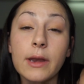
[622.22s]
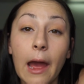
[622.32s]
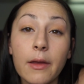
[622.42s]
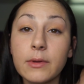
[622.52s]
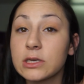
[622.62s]

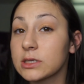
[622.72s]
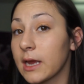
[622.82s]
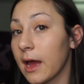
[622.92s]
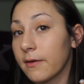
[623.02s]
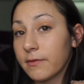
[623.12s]
now that we just
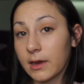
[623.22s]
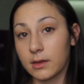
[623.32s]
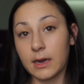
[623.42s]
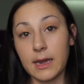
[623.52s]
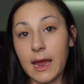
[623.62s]
have like
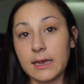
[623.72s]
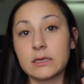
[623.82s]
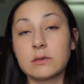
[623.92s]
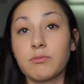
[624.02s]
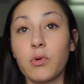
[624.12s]
that
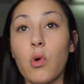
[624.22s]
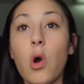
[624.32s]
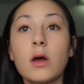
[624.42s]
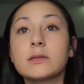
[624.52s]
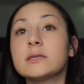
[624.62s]
nice
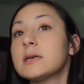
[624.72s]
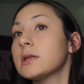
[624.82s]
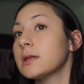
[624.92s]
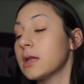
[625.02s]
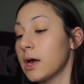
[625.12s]
bronzy
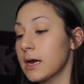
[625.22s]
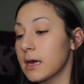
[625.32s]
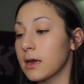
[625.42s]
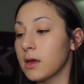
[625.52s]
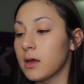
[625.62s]

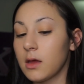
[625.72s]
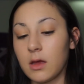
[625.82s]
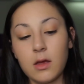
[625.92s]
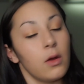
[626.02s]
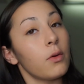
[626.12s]
look,
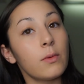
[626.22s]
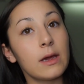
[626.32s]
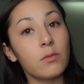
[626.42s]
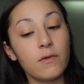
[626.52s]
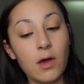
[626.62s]
we
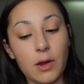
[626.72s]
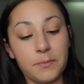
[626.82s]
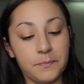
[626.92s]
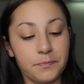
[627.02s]
can move on.